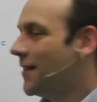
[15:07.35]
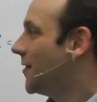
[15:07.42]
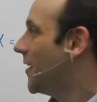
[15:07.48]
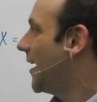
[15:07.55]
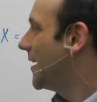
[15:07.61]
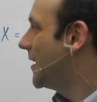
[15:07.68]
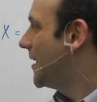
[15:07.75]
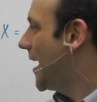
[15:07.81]

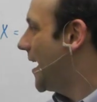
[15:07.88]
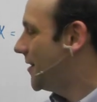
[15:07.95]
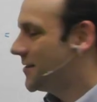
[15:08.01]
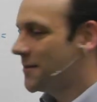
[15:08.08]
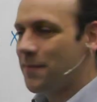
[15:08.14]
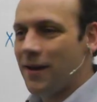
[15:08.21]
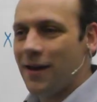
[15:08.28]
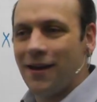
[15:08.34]
that
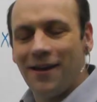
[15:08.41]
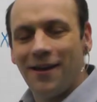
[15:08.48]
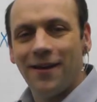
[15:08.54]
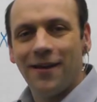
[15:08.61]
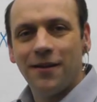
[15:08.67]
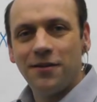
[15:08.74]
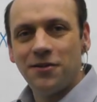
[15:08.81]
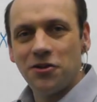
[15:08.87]
gets me
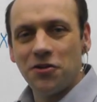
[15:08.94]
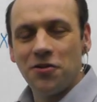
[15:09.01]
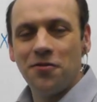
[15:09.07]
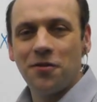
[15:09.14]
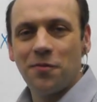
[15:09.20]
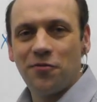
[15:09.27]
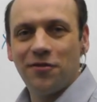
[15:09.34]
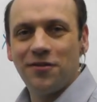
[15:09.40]
to
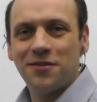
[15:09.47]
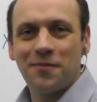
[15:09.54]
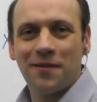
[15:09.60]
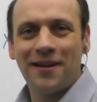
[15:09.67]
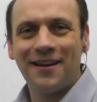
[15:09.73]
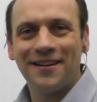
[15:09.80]
the principal